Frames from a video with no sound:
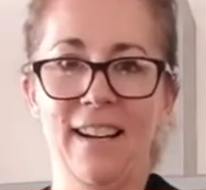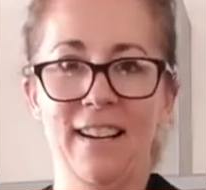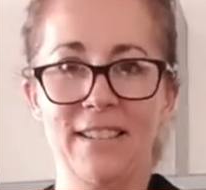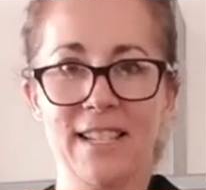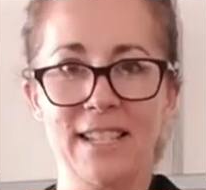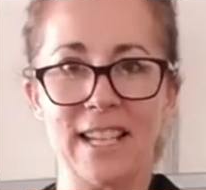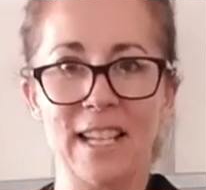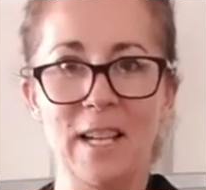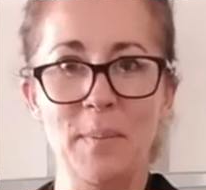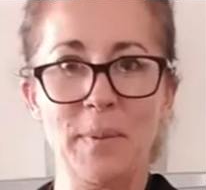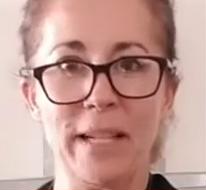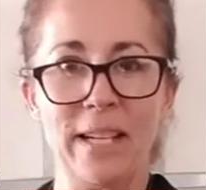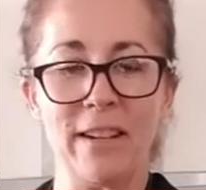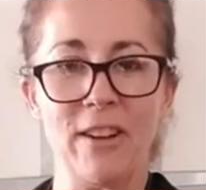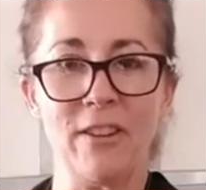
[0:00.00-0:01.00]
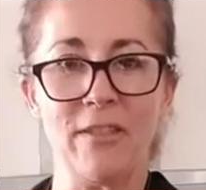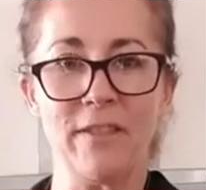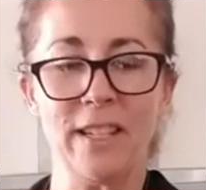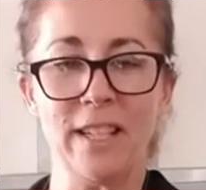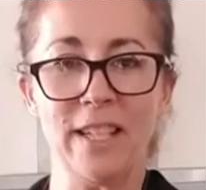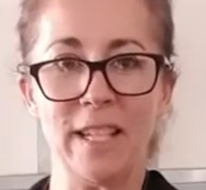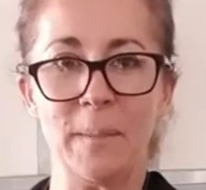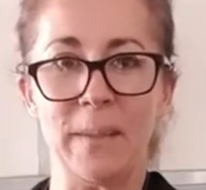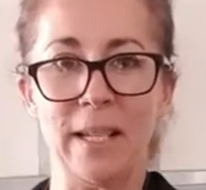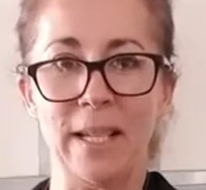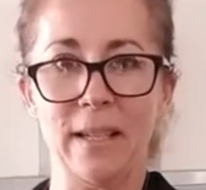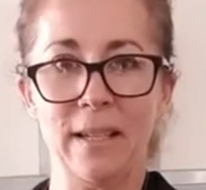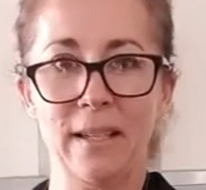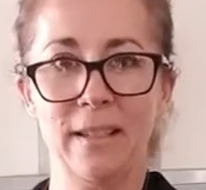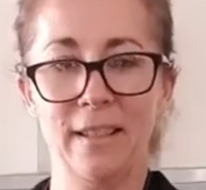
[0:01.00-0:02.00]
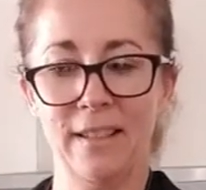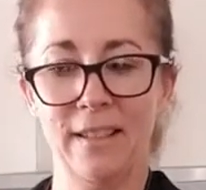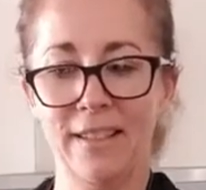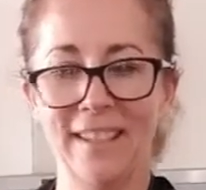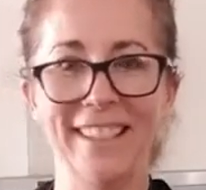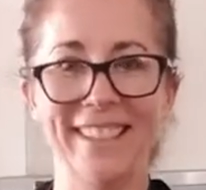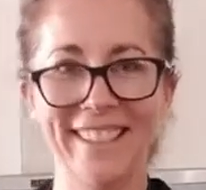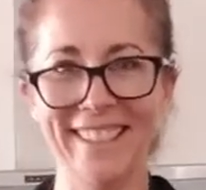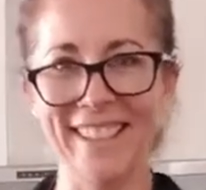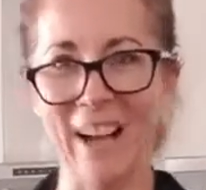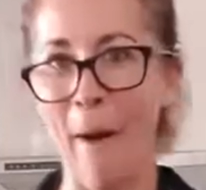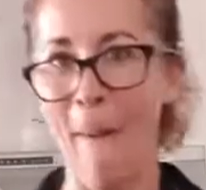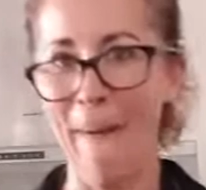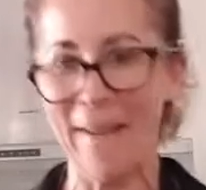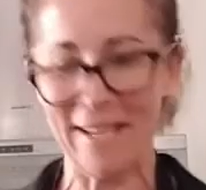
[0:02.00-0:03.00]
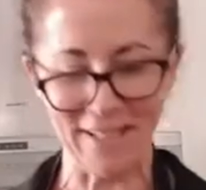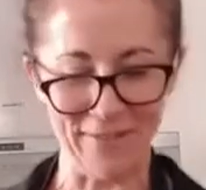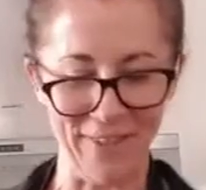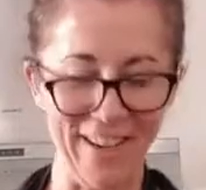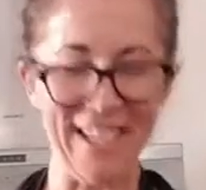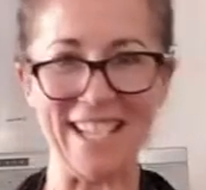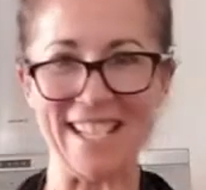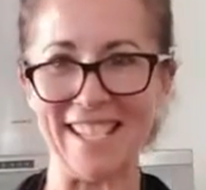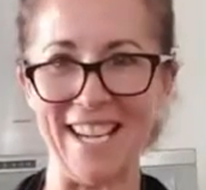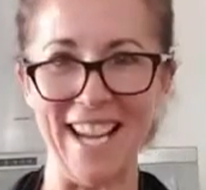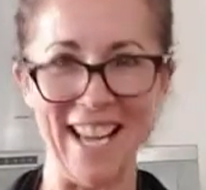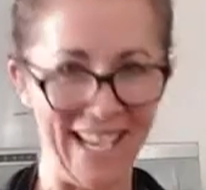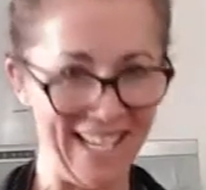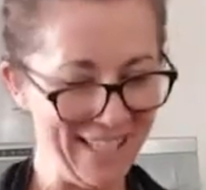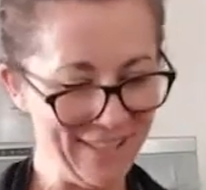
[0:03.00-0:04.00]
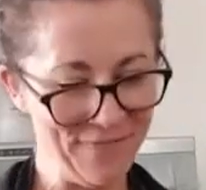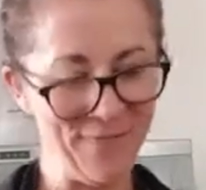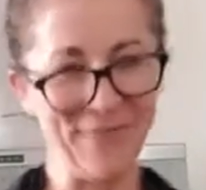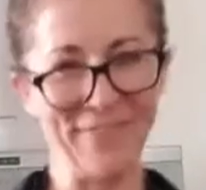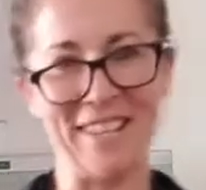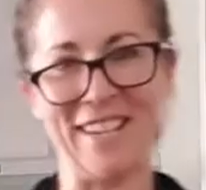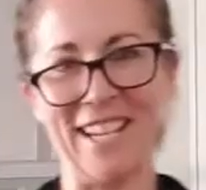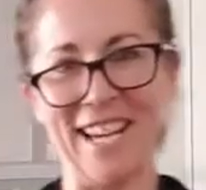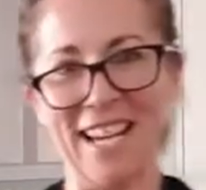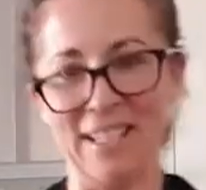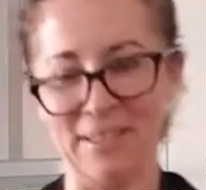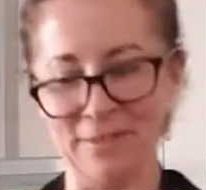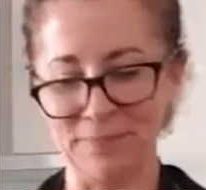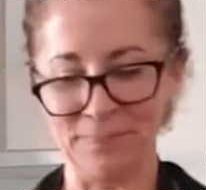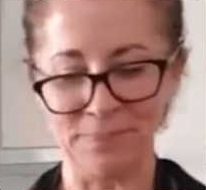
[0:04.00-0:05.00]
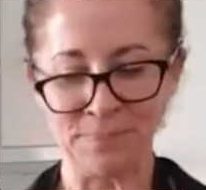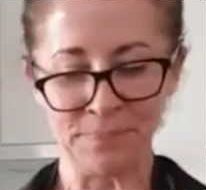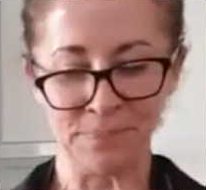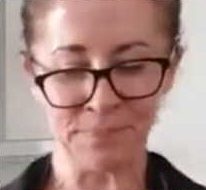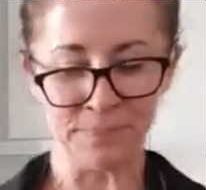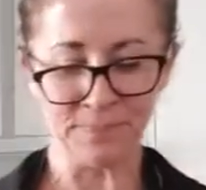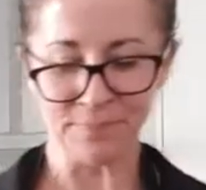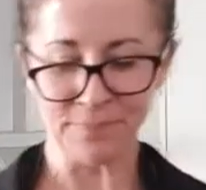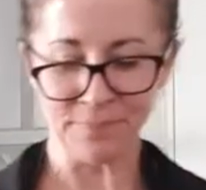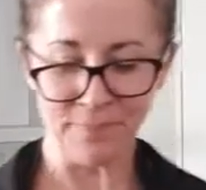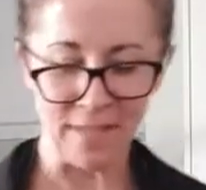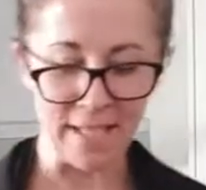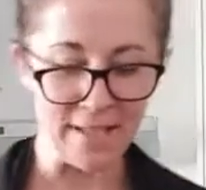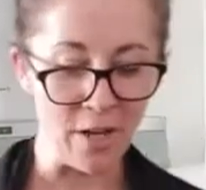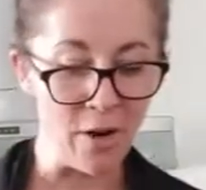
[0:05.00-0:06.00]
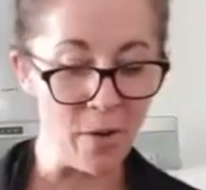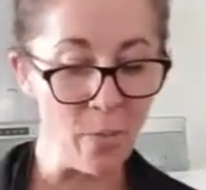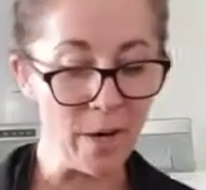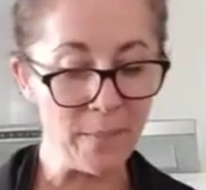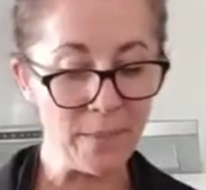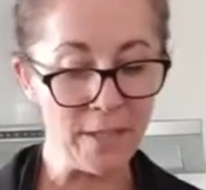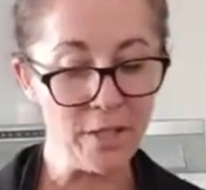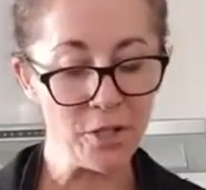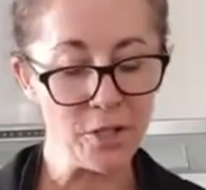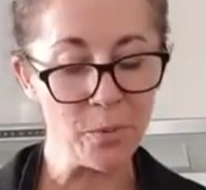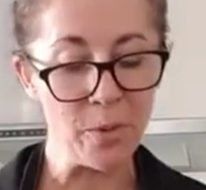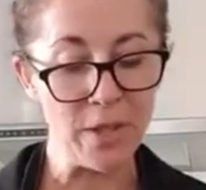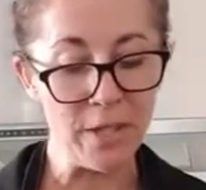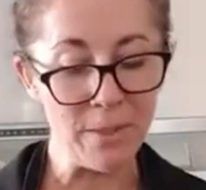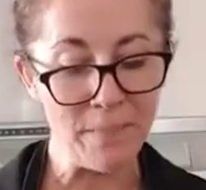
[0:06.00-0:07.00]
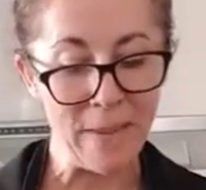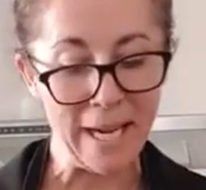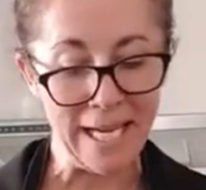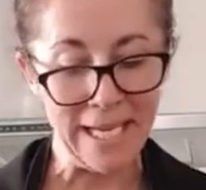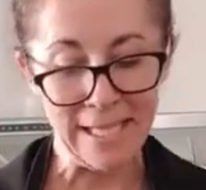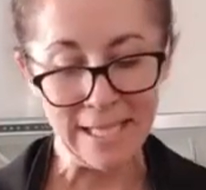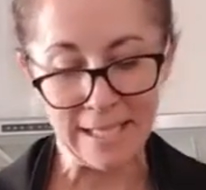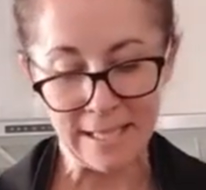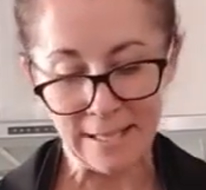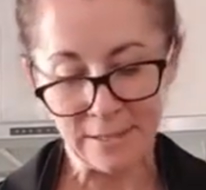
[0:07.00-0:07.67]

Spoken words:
Just going to bring it over a little bit. It's very exciting. Okay, so what I'm going to do with your meat